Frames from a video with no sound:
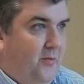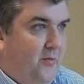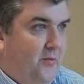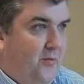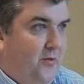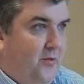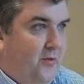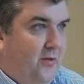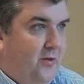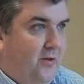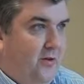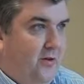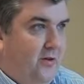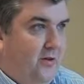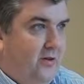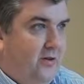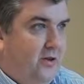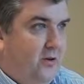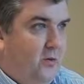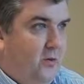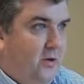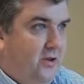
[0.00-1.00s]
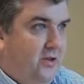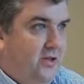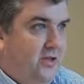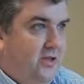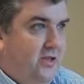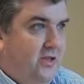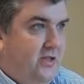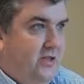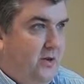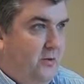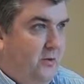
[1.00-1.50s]
for the
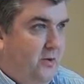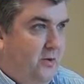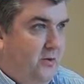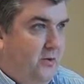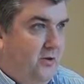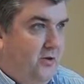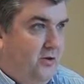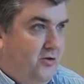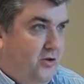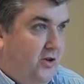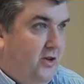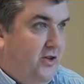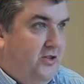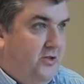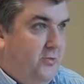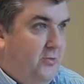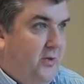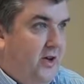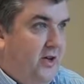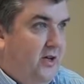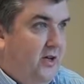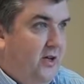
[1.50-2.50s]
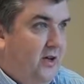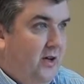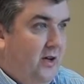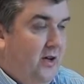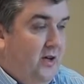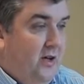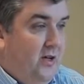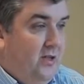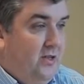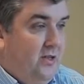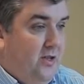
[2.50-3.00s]
quantities that we were trying to make.
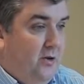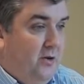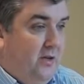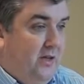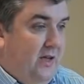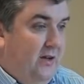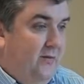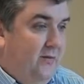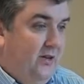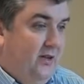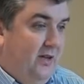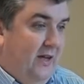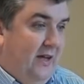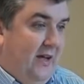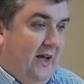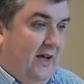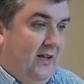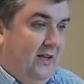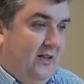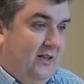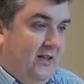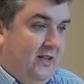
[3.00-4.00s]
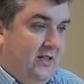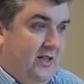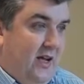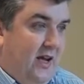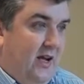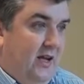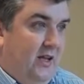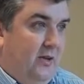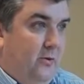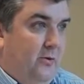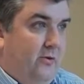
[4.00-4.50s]
So given, again, the
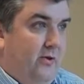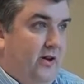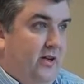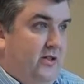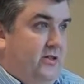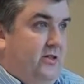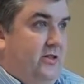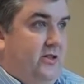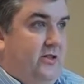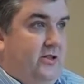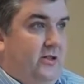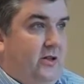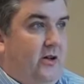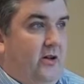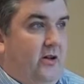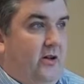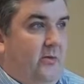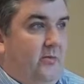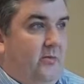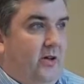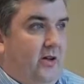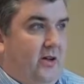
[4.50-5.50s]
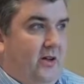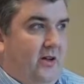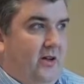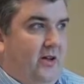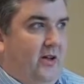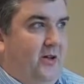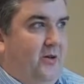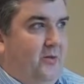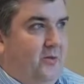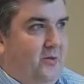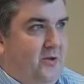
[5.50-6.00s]
scale that we were at the time,
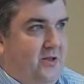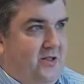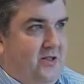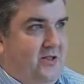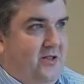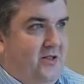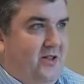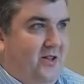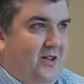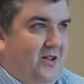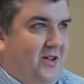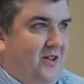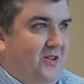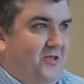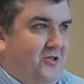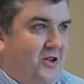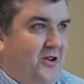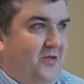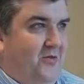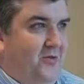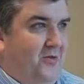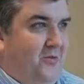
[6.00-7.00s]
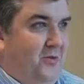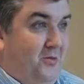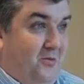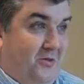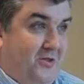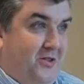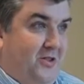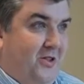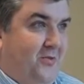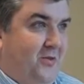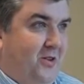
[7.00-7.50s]
it was achievable
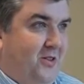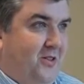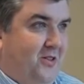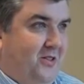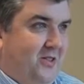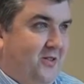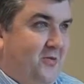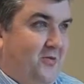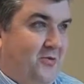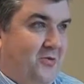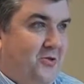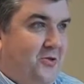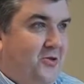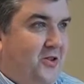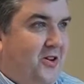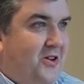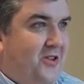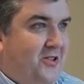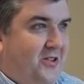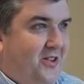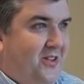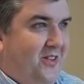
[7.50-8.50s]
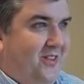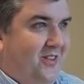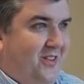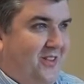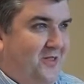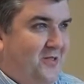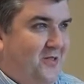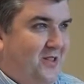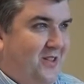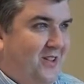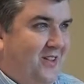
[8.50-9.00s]
but difficult and frustrating
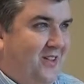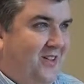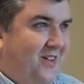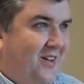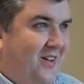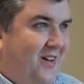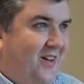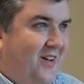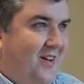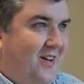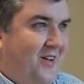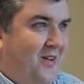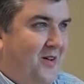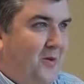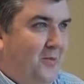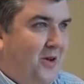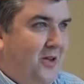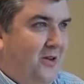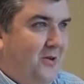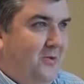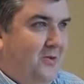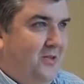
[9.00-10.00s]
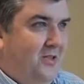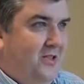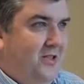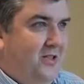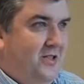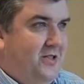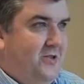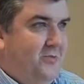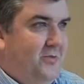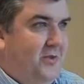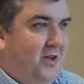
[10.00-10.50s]
using a manual
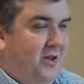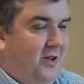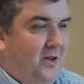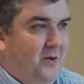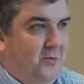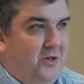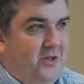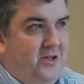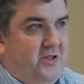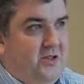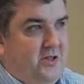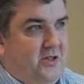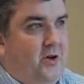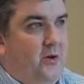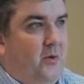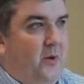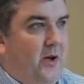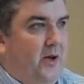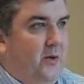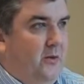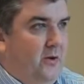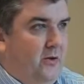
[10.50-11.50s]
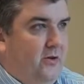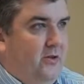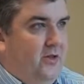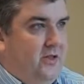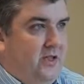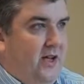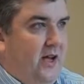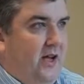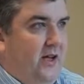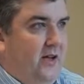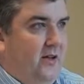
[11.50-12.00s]
system, but there's no way we could have
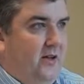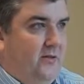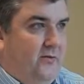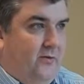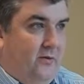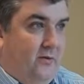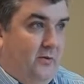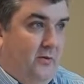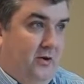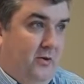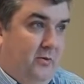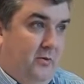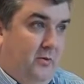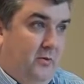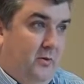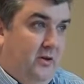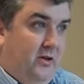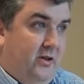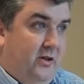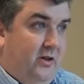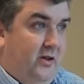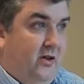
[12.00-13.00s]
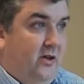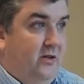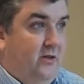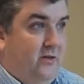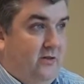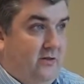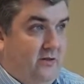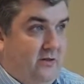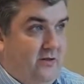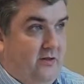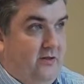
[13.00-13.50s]
scaled from where we were then
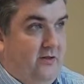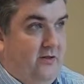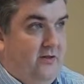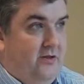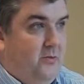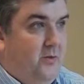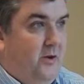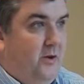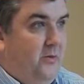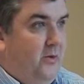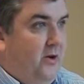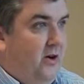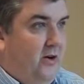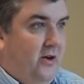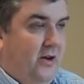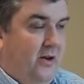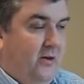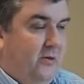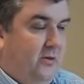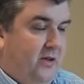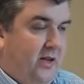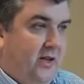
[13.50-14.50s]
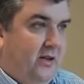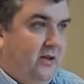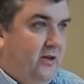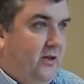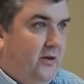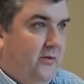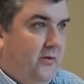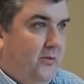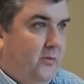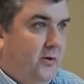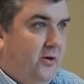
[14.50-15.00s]
to where we are now with that
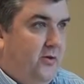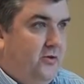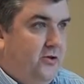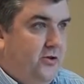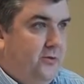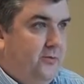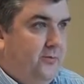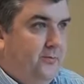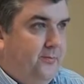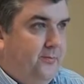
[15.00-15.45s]
kind of approach.